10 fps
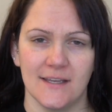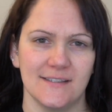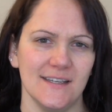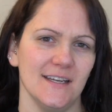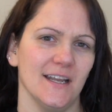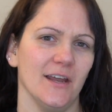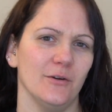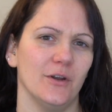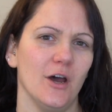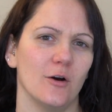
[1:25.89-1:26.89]
See, and I
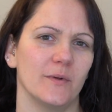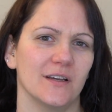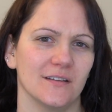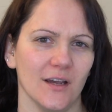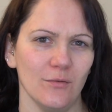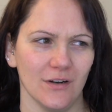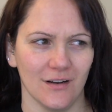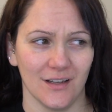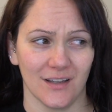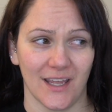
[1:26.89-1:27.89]
don't know, because I went
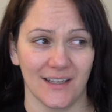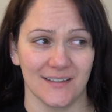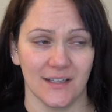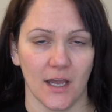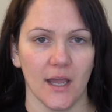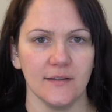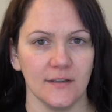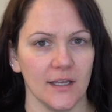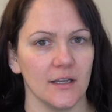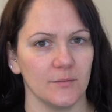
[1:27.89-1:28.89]
on it like, I
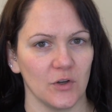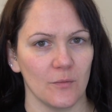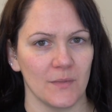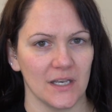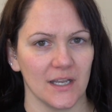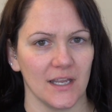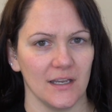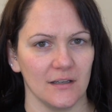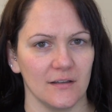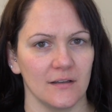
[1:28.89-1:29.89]
stayed up till
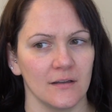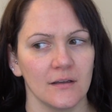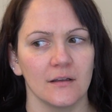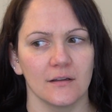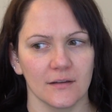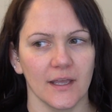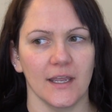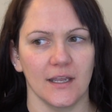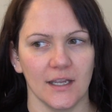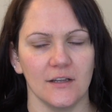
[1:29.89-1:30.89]
midnight,
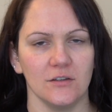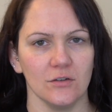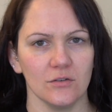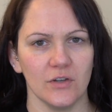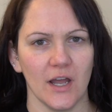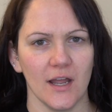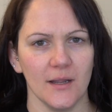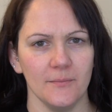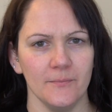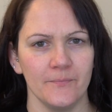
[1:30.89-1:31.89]
like Eastern
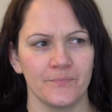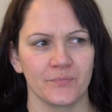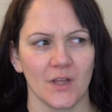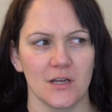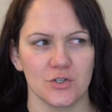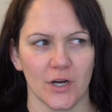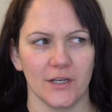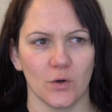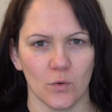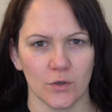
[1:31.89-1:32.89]
time, and
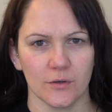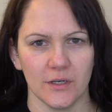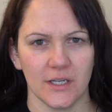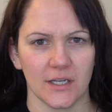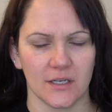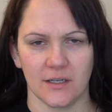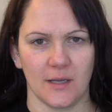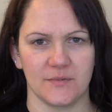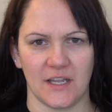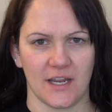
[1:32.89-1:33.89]
tried to order it, and it
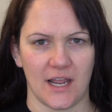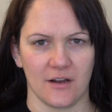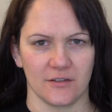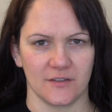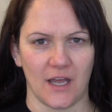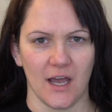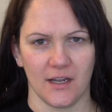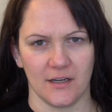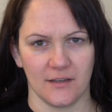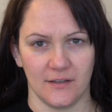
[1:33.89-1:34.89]
kept saying out of
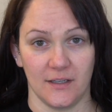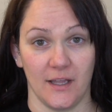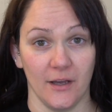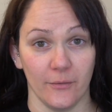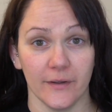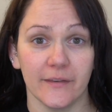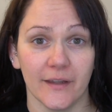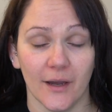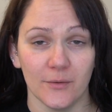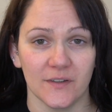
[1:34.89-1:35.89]
stock, and I said, the hell with
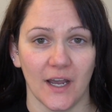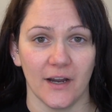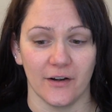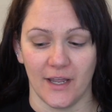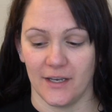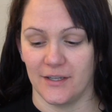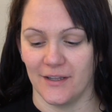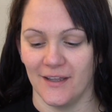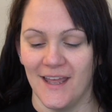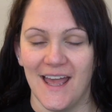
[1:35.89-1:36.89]
it, I was tired, I had
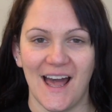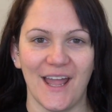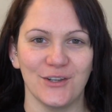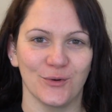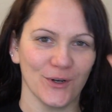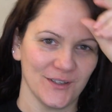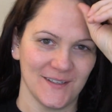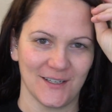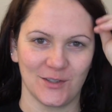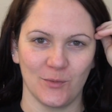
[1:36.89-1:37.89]
to, I had to work
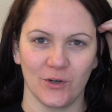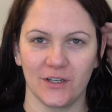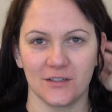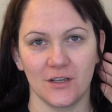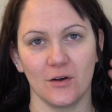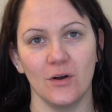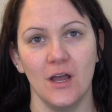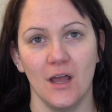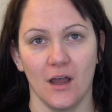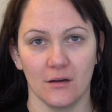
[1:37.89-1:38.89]
the next morning, so
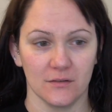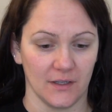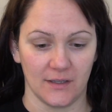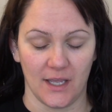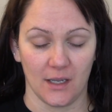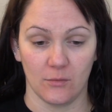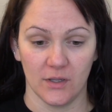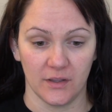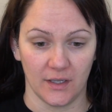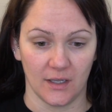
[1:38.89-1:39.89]
I was like, the heck
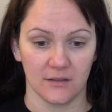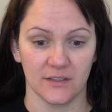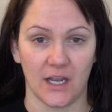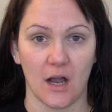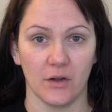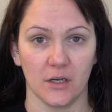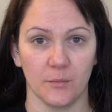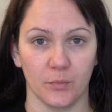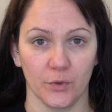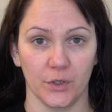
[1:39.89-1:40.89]
with it, I was like, I'll get
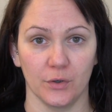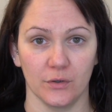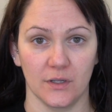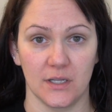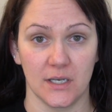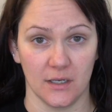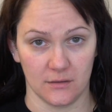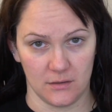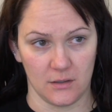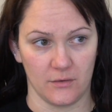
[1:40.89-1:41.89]
up really early the
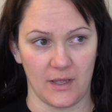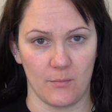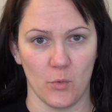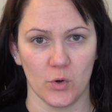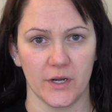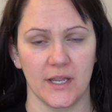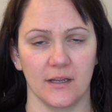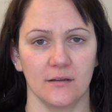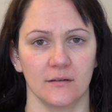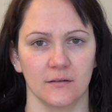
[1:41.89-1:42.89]
next, you know, that
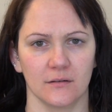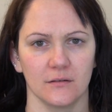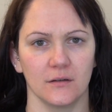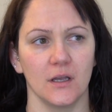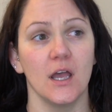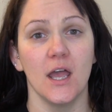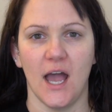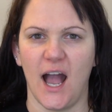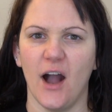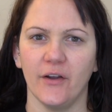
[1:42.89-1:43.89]
morning,
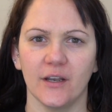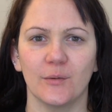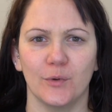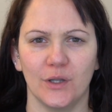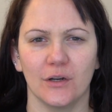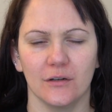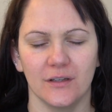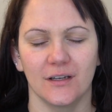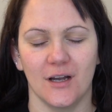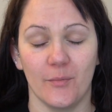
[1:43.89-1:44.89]
I'll get up really
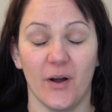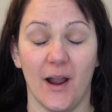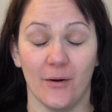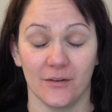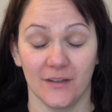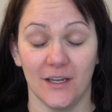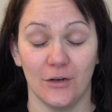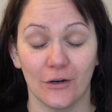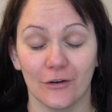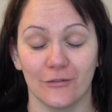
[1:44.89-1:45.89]
early a couple hours
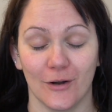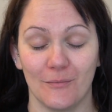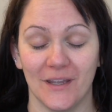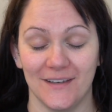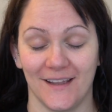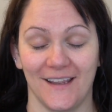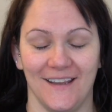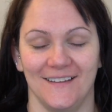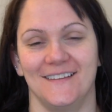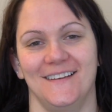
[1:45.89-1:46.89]
later from
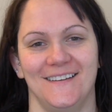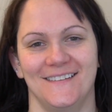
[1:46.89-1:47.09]
midnight,